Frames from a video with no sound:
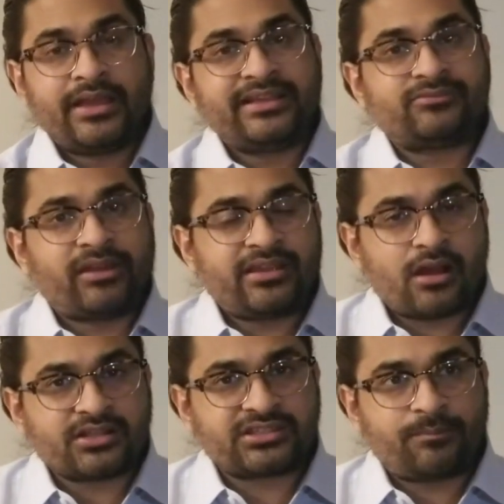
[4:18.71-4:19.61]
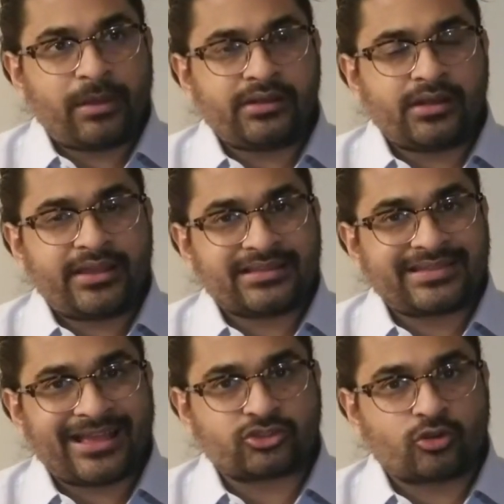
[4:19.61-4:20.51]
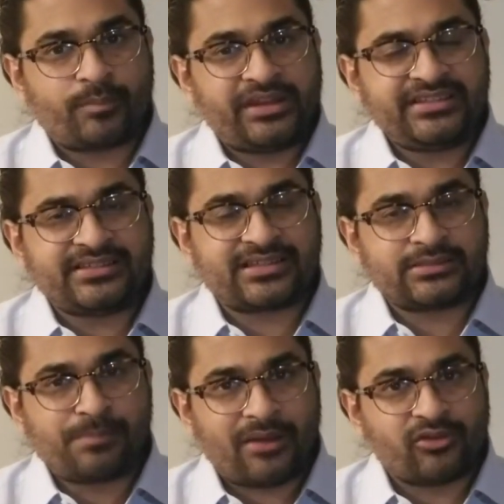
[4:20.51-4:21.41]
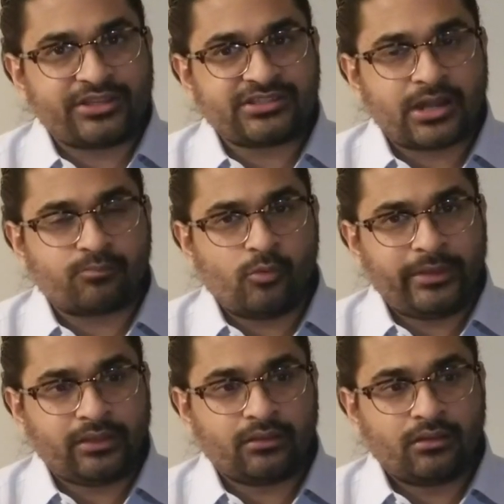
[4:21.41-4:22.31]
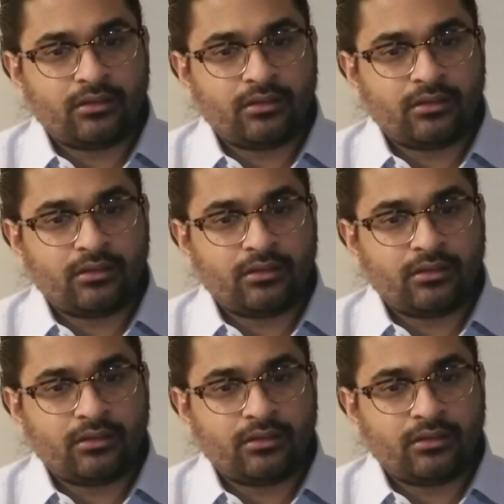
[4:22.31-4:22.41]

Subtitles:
He's very constipated. He has gastroparesis. His bowel is not moving.